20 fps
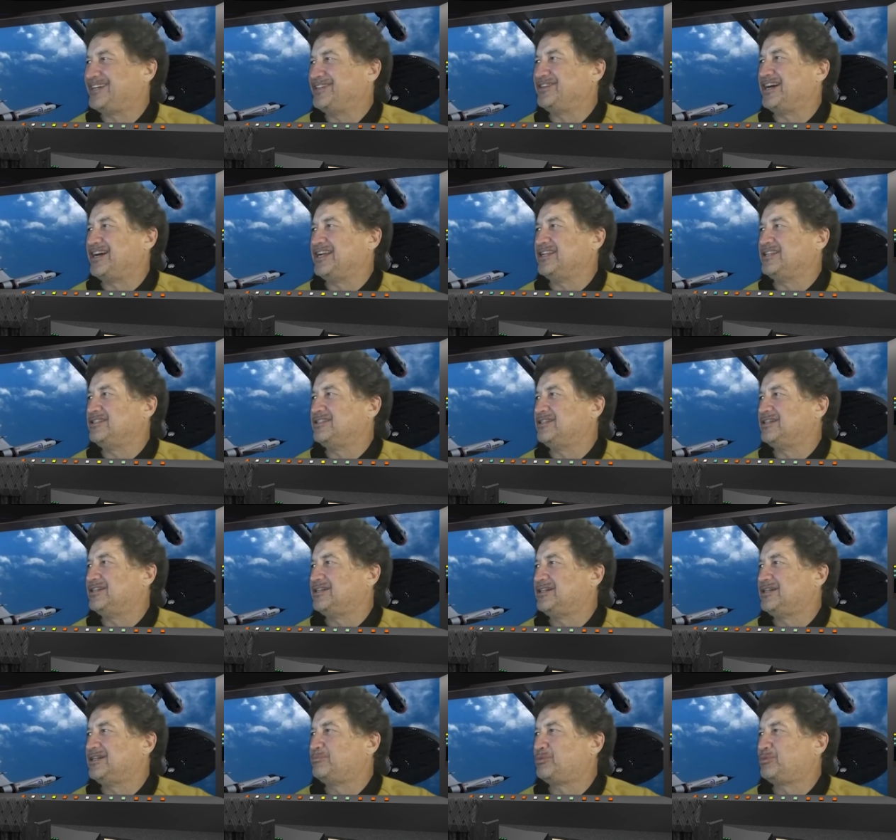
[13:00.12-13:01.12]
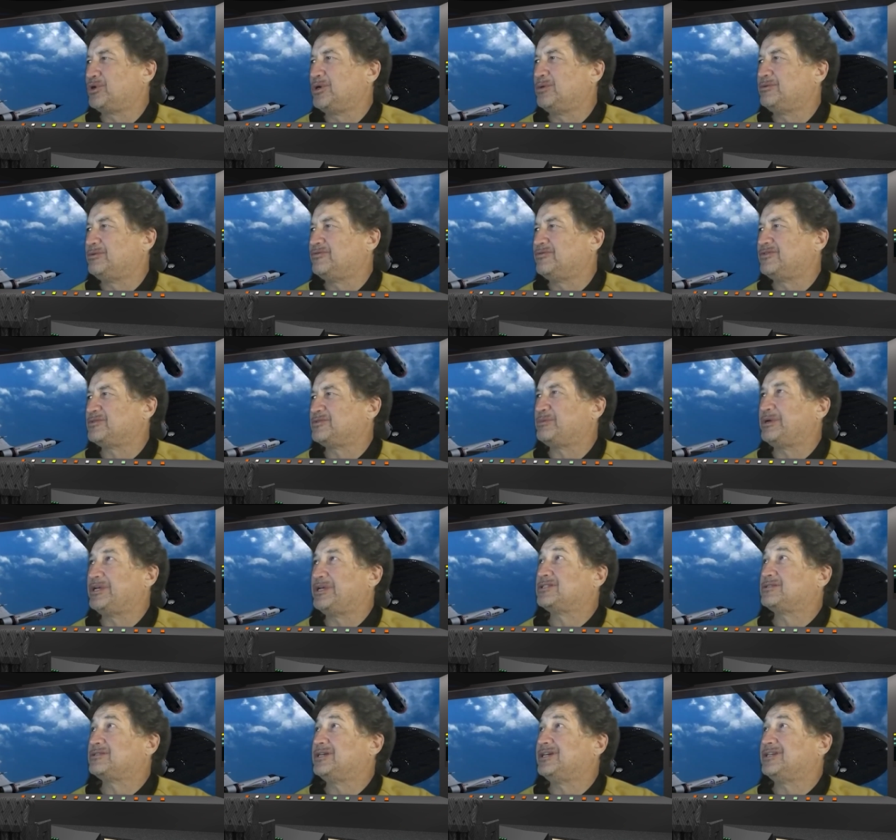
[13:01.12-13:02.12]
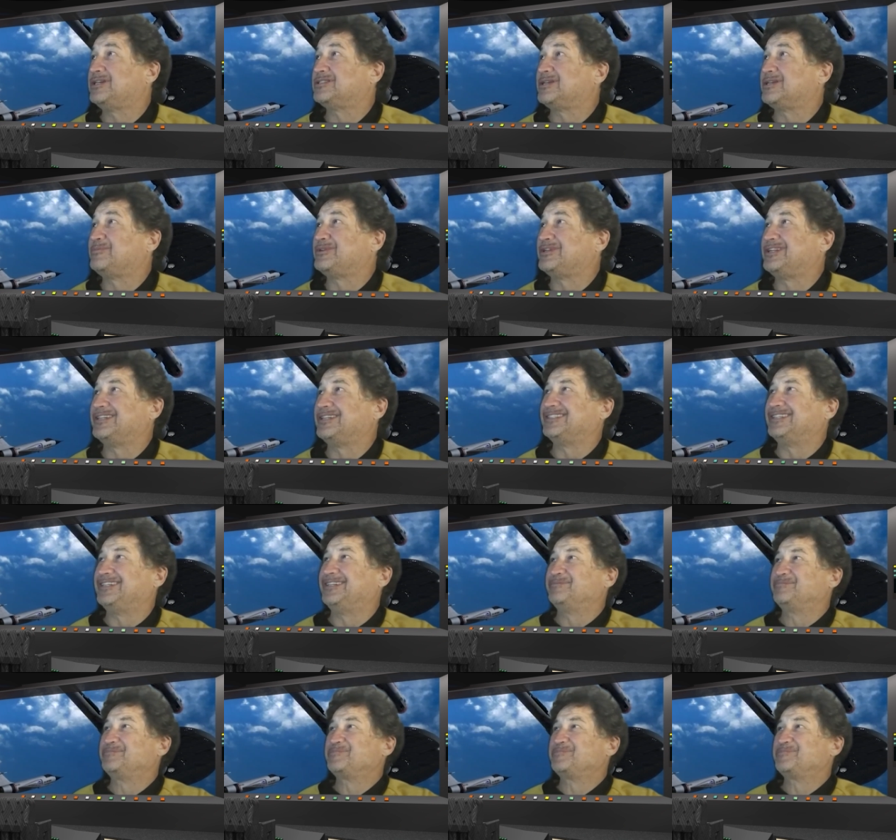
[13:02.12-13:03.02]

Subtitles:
United Probe of the Space, something like that.